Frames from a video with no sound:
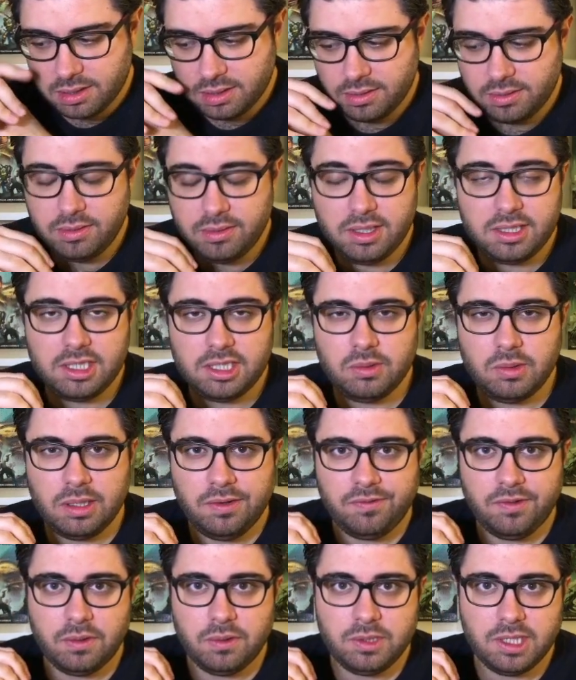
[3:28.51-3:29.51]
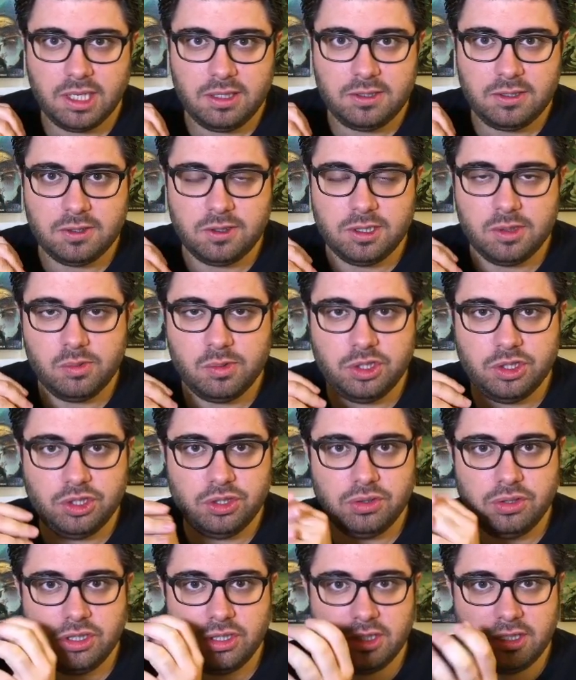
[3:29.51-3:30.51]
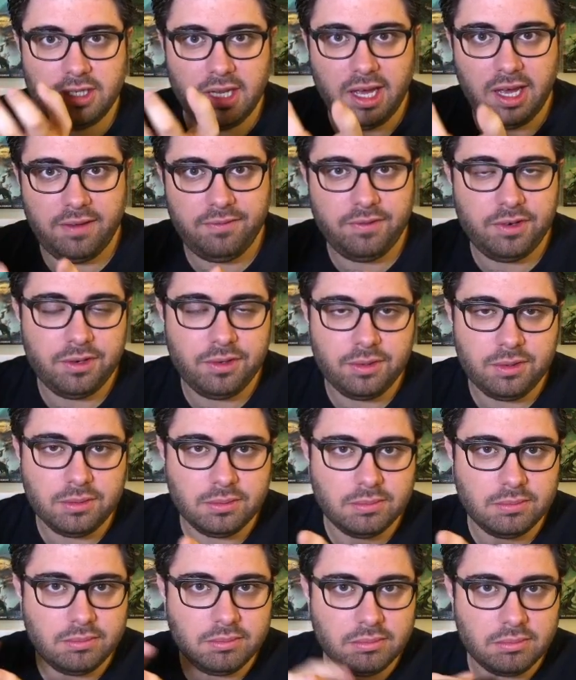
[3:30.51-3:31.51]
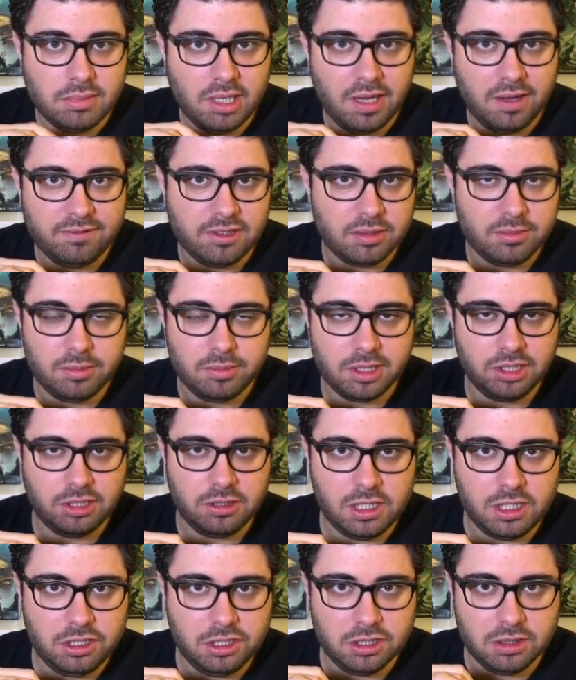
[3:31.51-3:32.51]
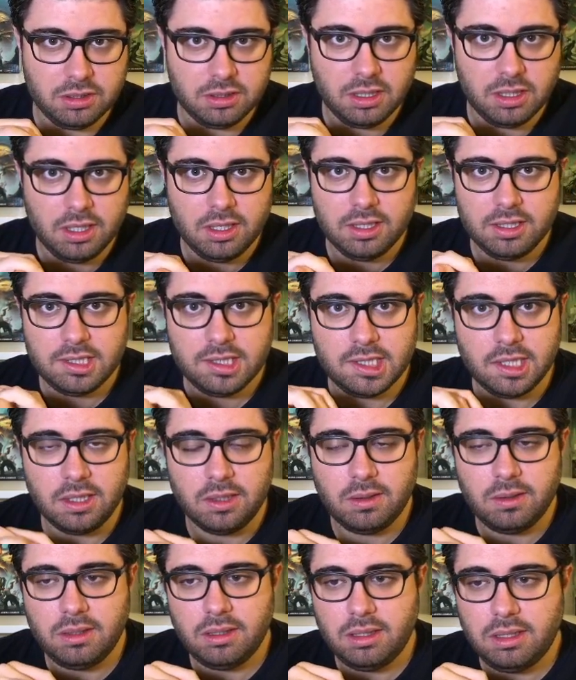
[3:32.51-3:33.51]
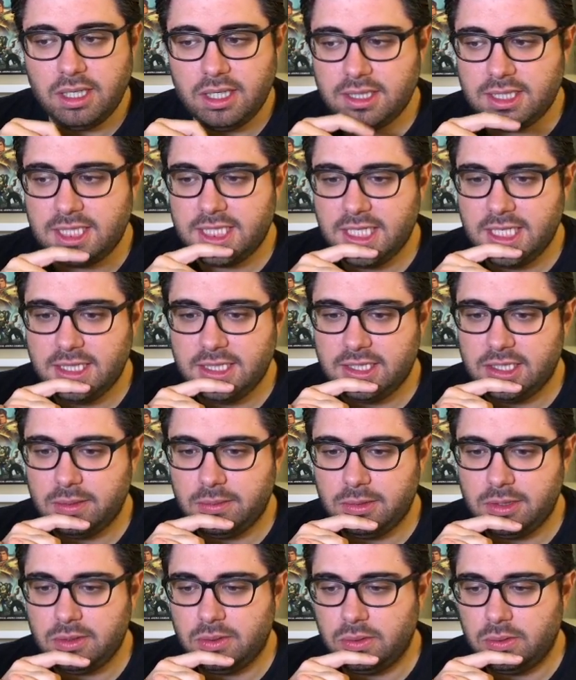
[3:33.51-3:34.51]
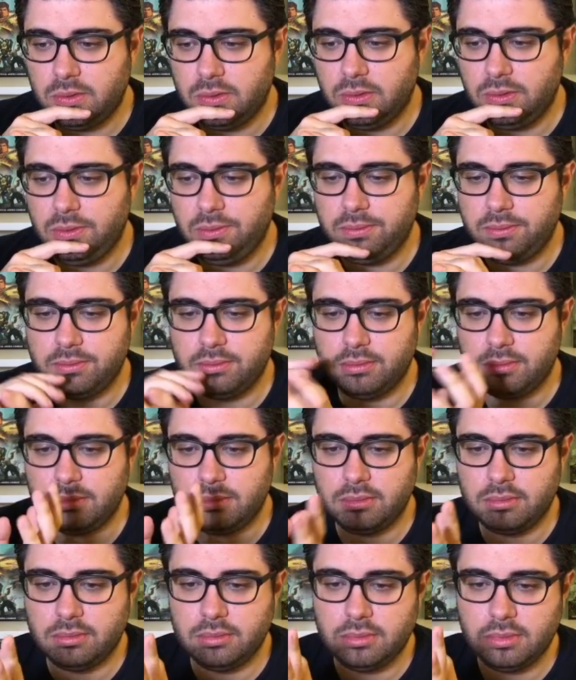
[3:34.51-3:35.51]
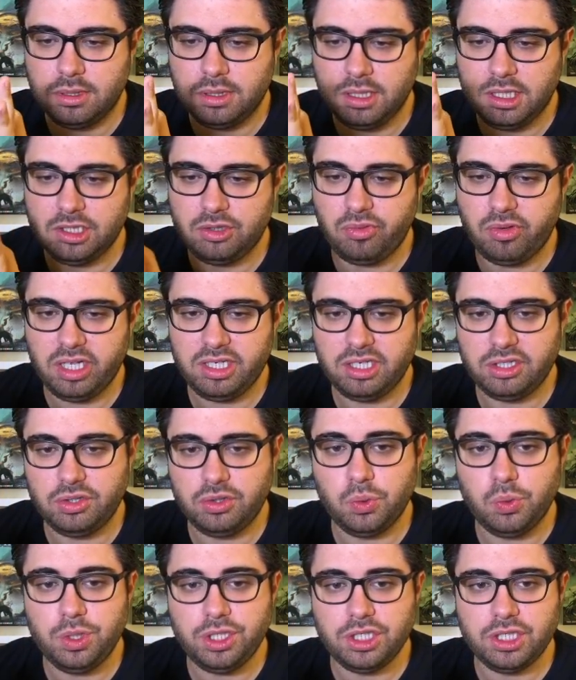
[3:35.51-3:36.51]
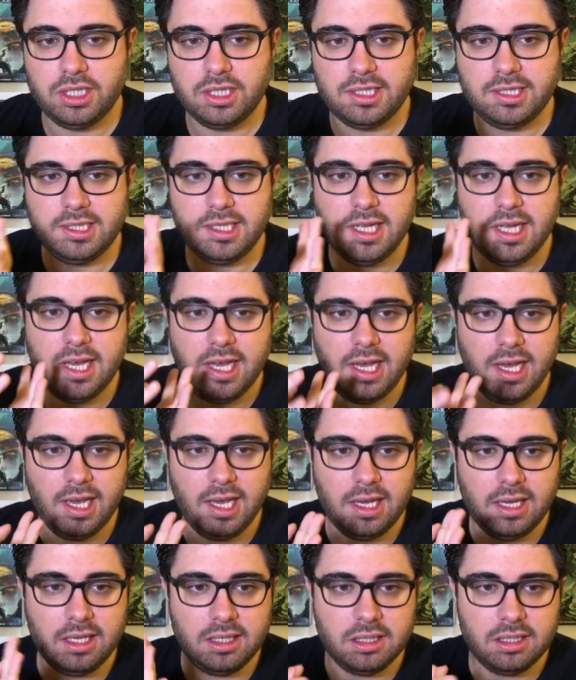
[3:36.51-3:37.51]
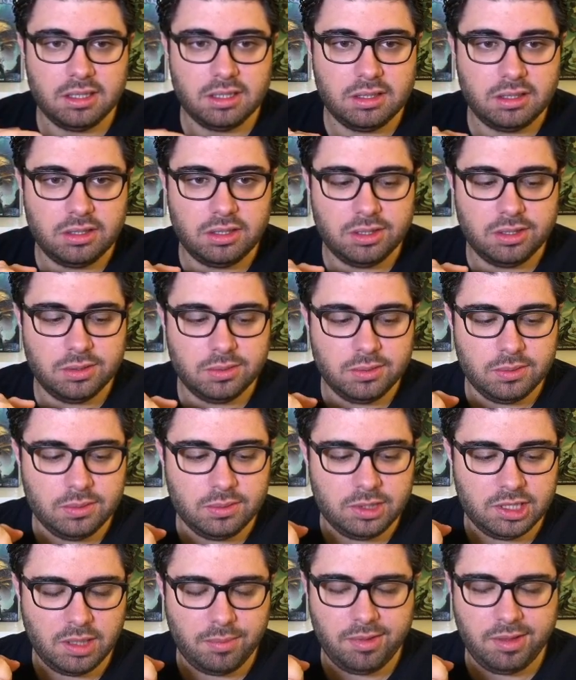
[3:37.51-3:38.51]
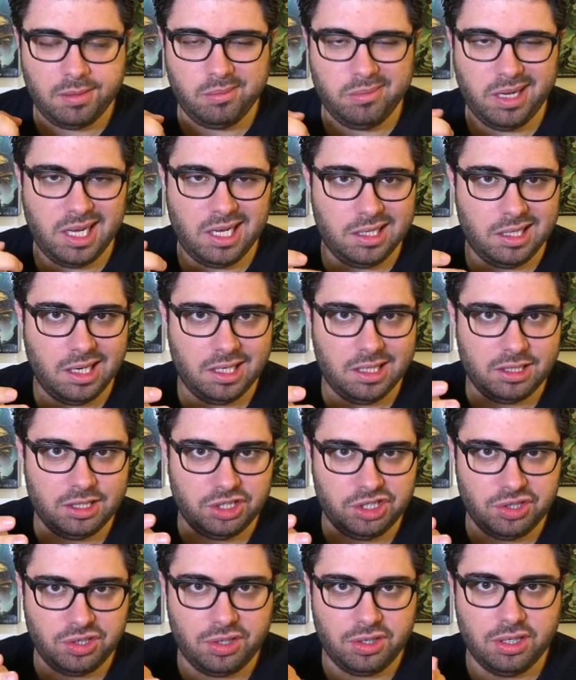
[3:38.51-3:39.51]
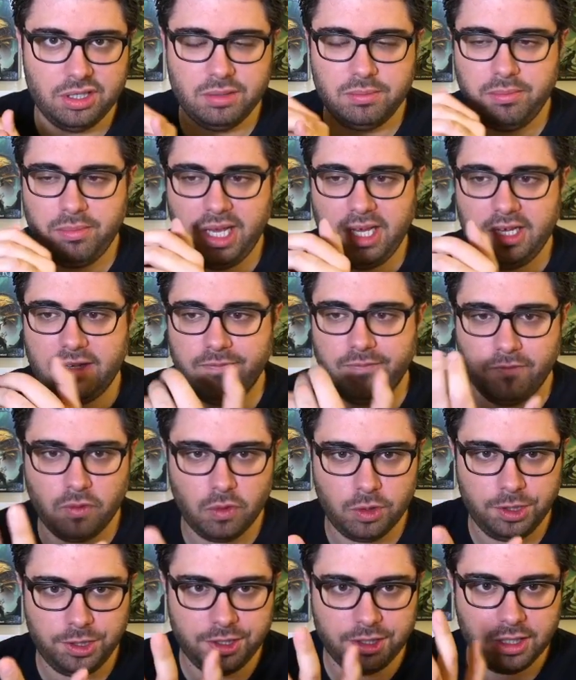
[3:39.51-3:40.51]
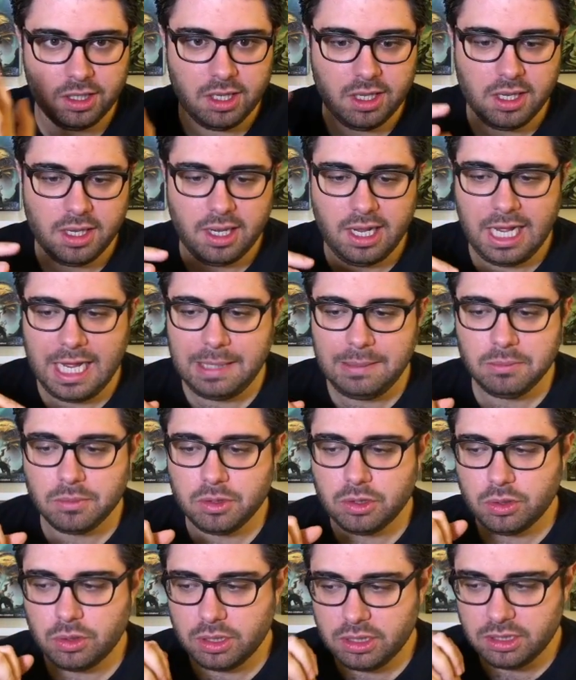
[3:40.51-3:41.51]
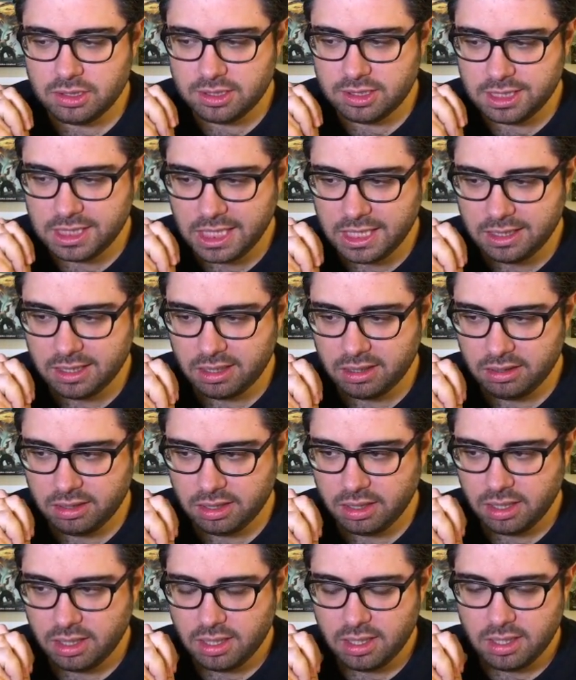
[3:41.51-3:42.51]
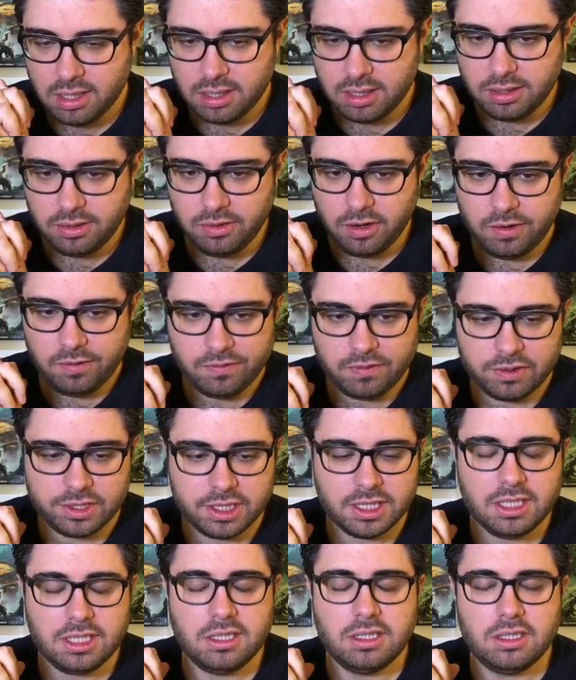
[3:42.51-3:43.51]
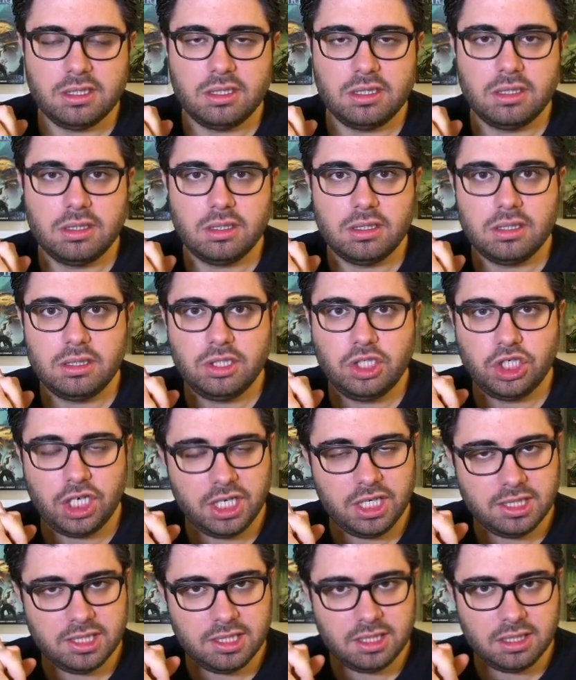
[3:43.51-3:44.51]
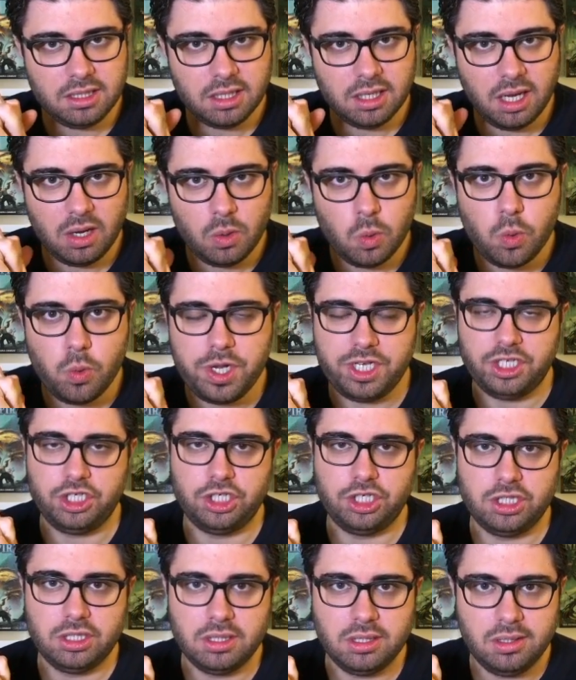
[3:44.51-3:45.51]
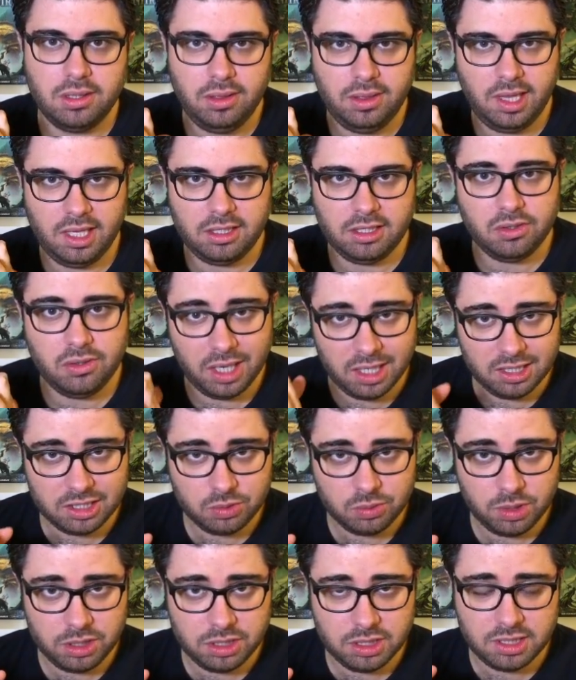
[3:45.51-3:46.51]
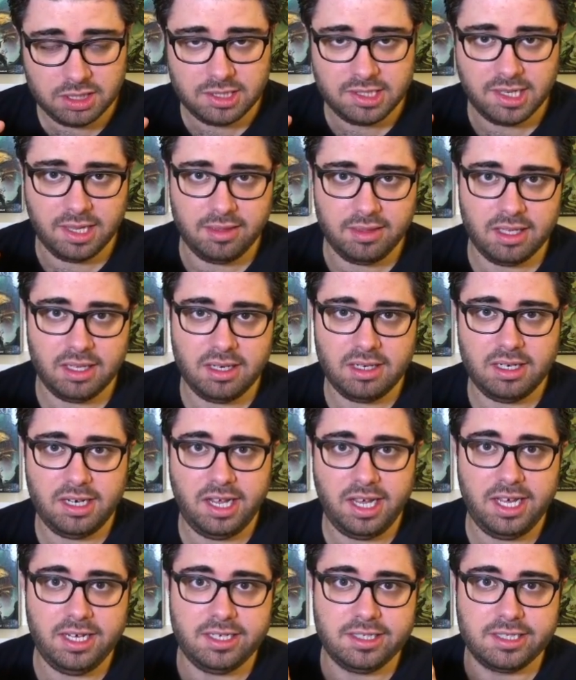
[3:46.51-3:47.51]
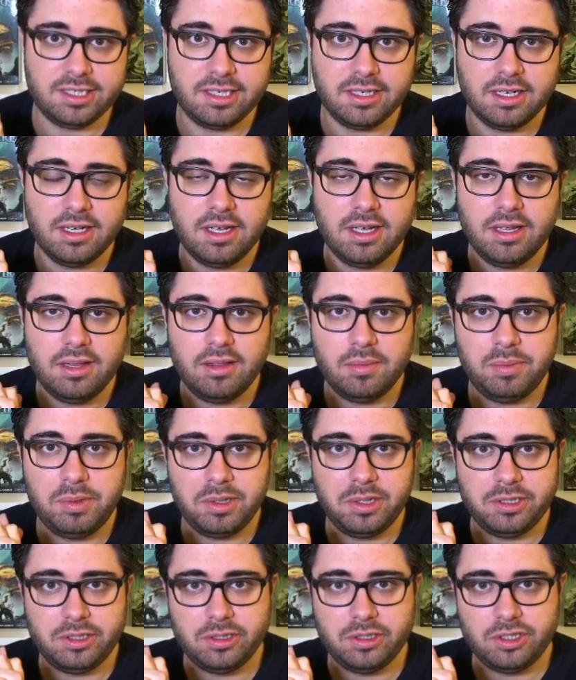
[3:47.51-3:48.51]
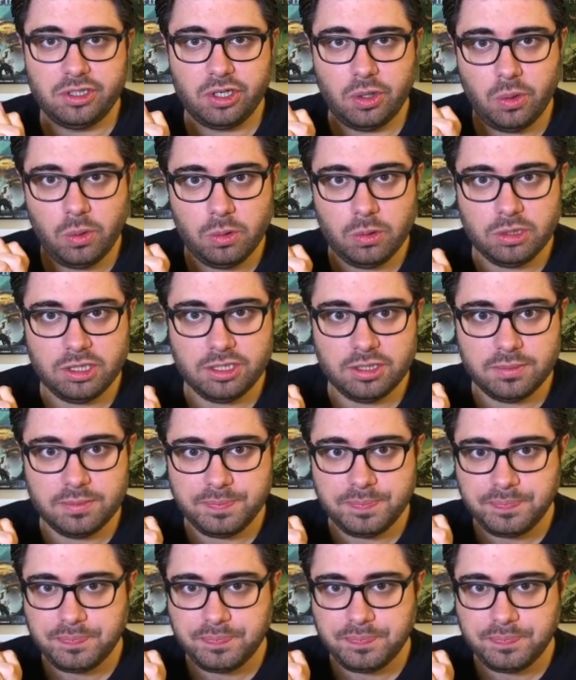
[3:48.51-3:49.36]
This is one of those answers in which you just have to have some imagination. So let's say it's someone who is related to wishes and to something bad like desert, make, void. I'm going to say that Norvos is chasing a witch that grants wishes and then takes the person's souls.